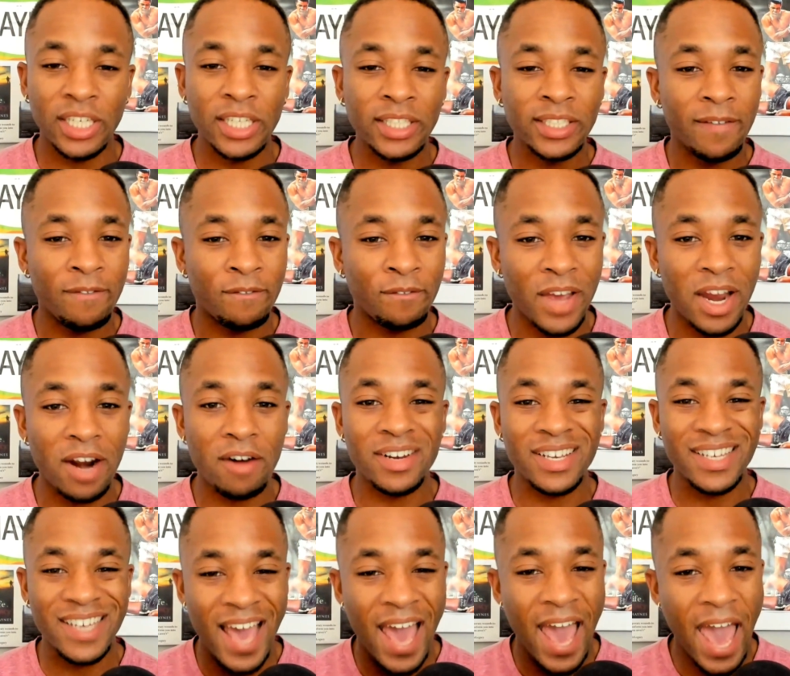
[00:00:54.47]
He's a
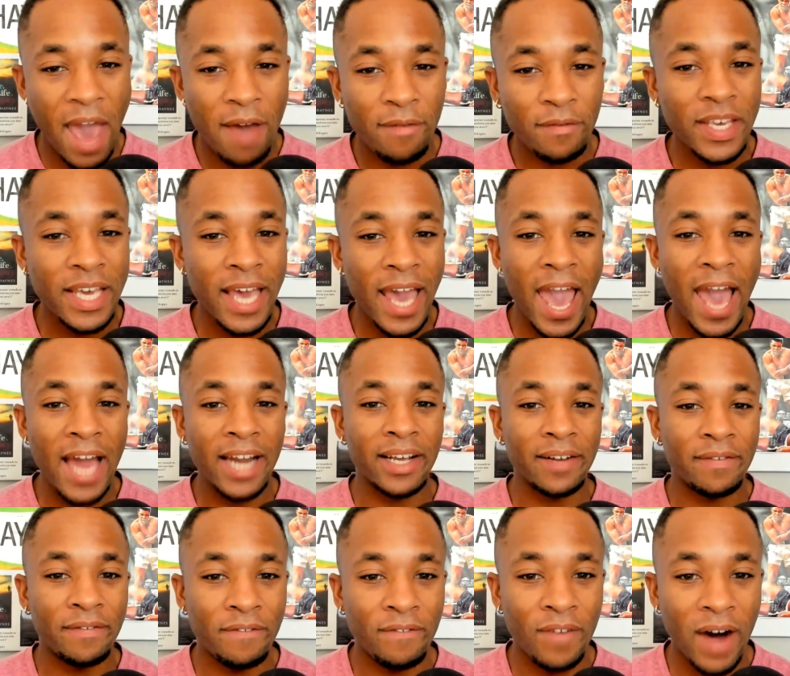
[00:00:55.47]
very
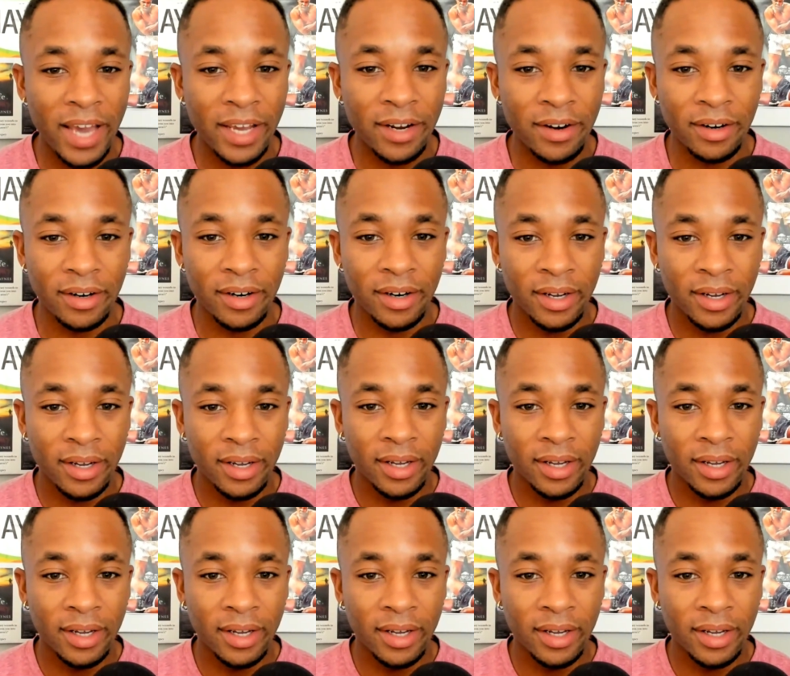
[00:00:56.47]
heavy-handed fighter.